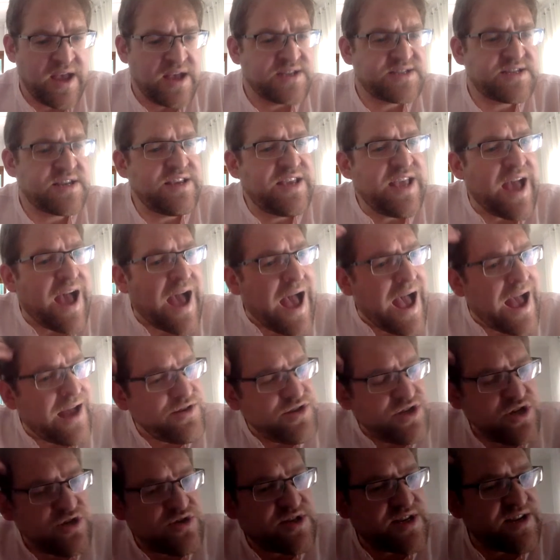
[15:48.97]
So yeah, how
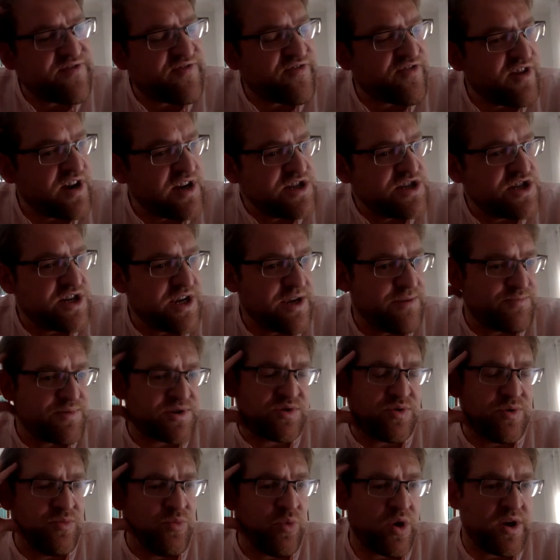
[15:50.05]
do you differentiate
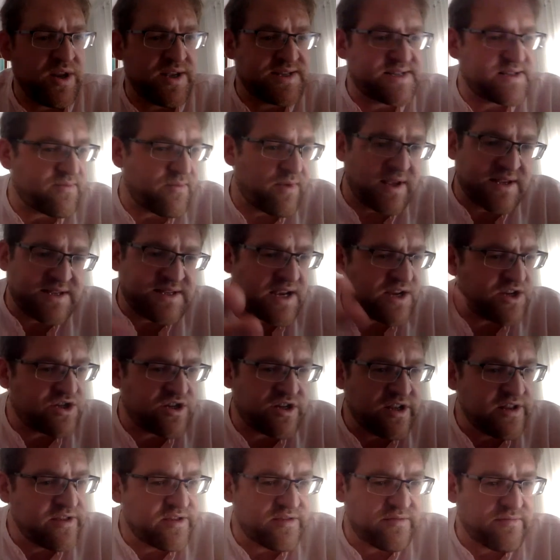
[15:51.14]
between what is
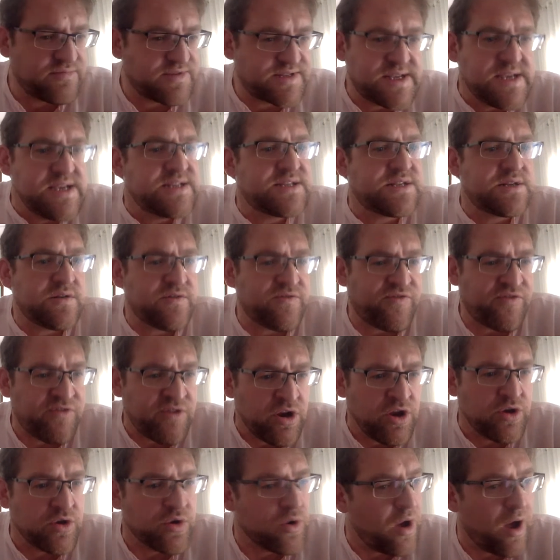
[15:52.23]
essentially seasonal
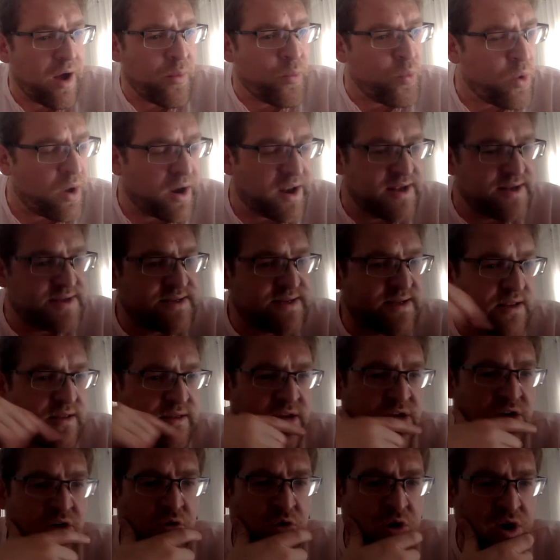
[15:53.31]
flu and what is
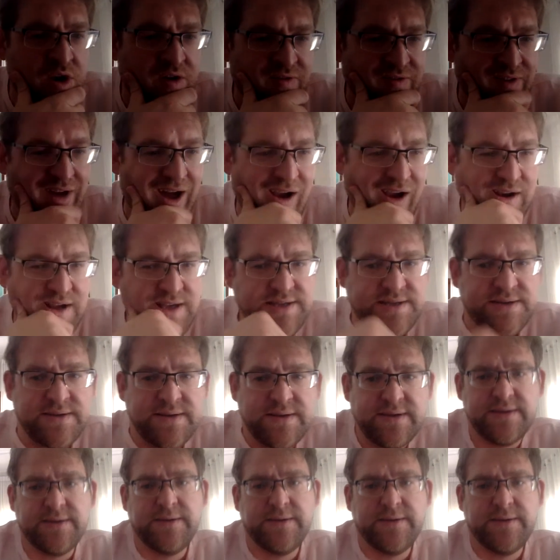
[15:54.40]
the coronavirus?